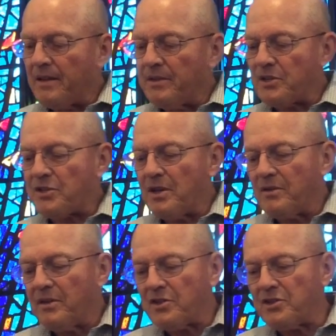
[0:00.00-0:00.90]

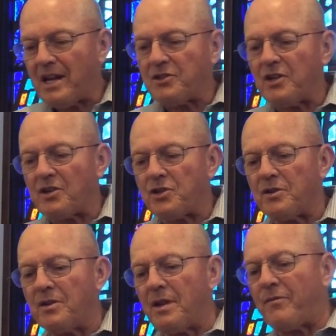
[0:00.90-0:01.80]
This next
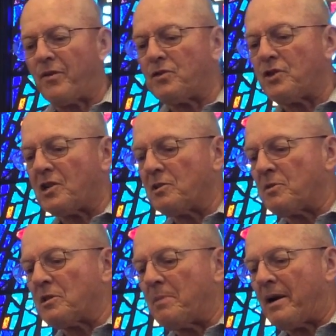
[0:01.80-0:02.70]
section, that first section
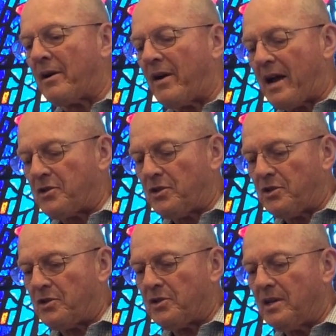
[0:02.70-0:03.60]
was about our
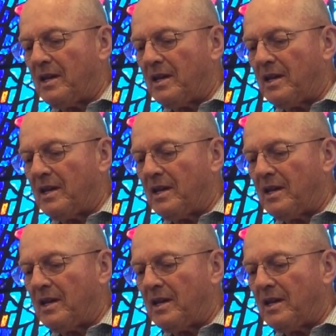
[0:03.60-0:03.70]
actions,